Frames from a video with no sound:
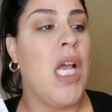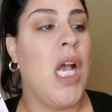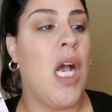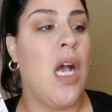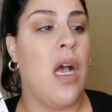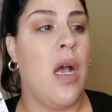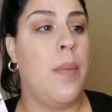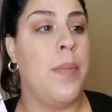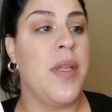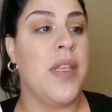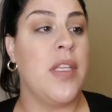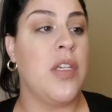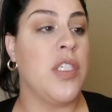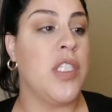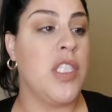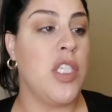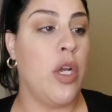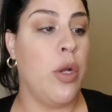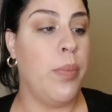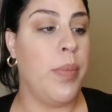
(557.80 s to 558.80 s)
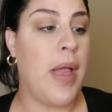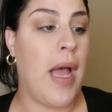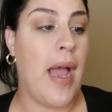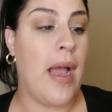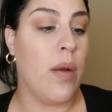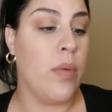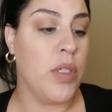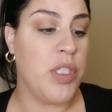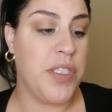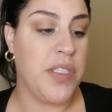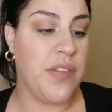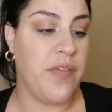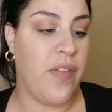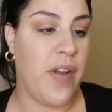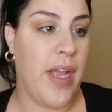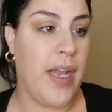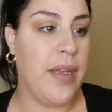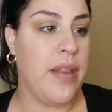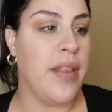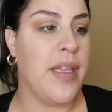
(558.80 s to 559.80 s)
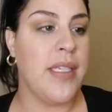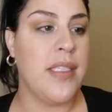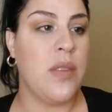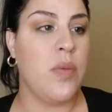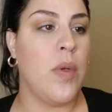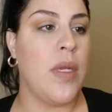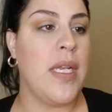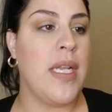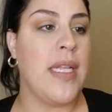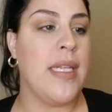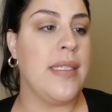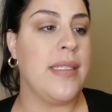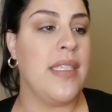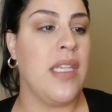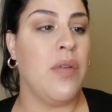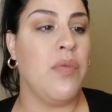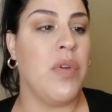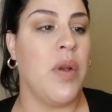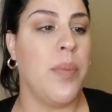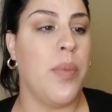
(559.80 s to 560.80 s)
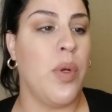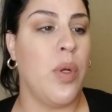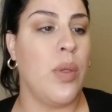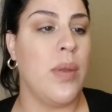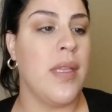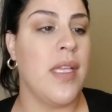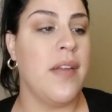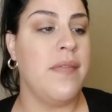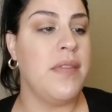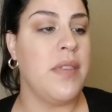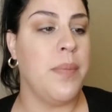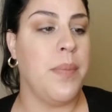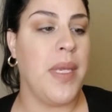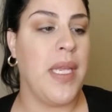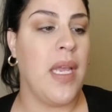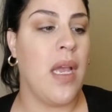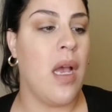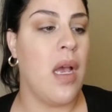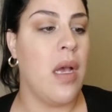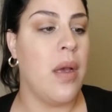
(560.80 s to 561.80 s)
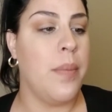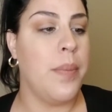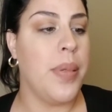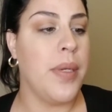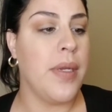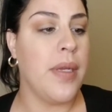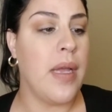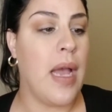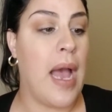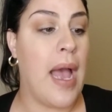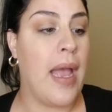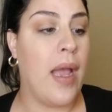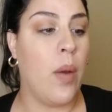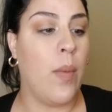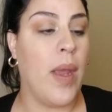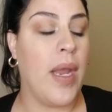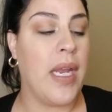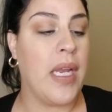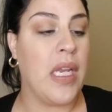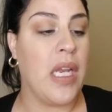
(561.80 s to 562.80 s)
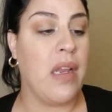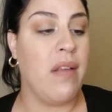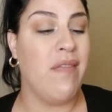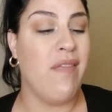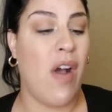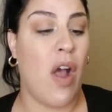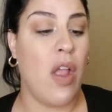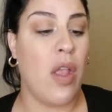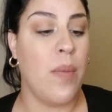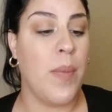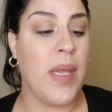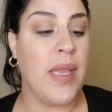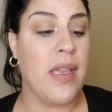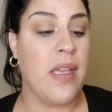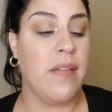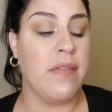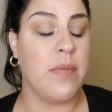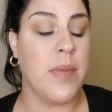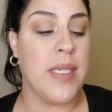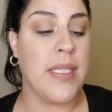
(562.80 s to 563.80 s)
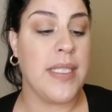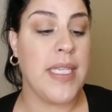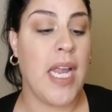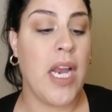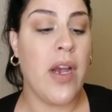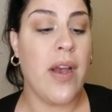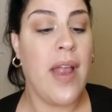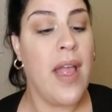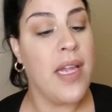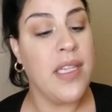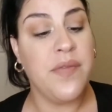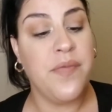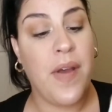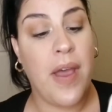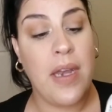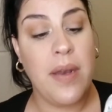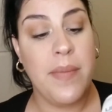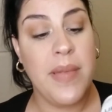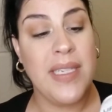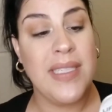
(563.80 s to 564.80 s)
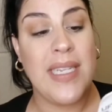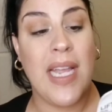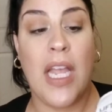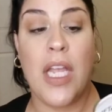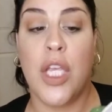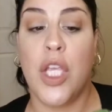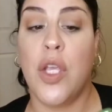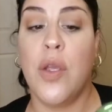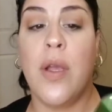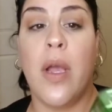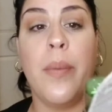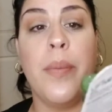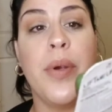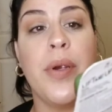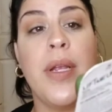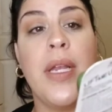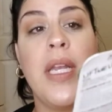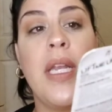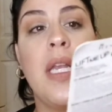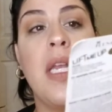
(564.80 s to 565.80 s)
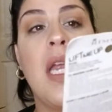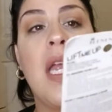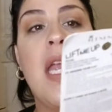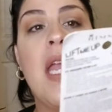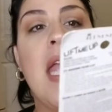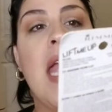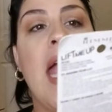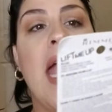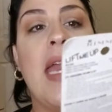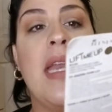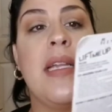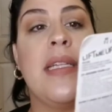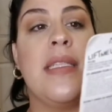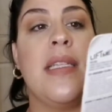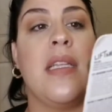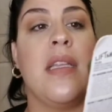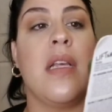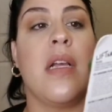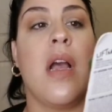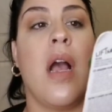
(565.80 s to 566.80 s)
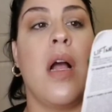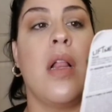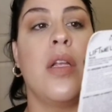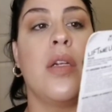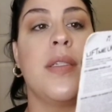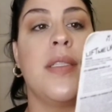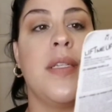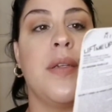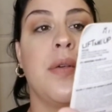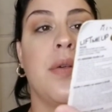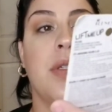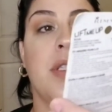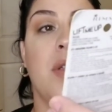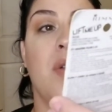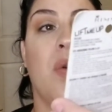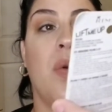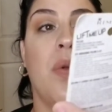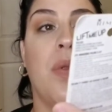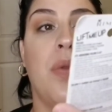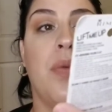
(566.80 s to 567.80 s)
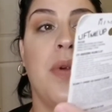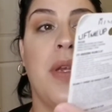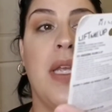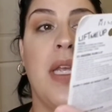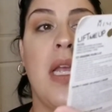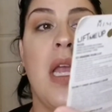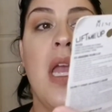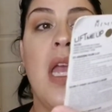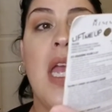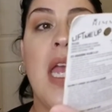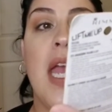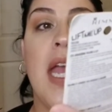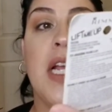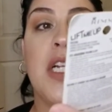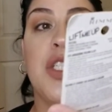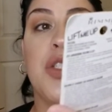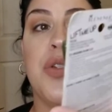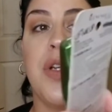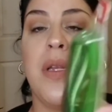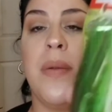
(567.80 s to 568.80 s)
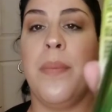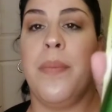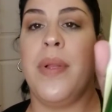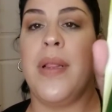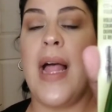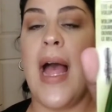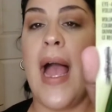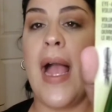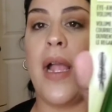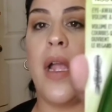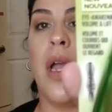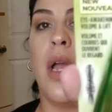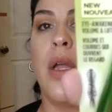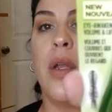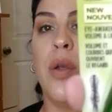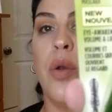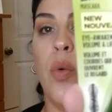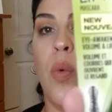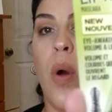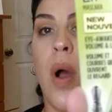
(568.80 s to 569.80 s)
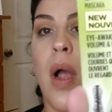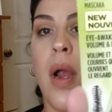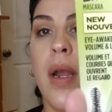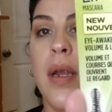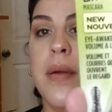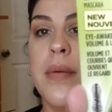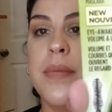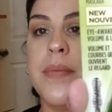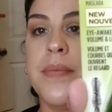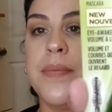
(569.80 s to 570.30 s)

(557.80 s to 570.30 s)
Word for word: Um, but they're still black, which is fine. This one is the Rimmel Lift Me Up Eye Awakening Volume and Lift Mascara. It has vitamins and cucumber in it and is in the color 003 Extreme Black Noir.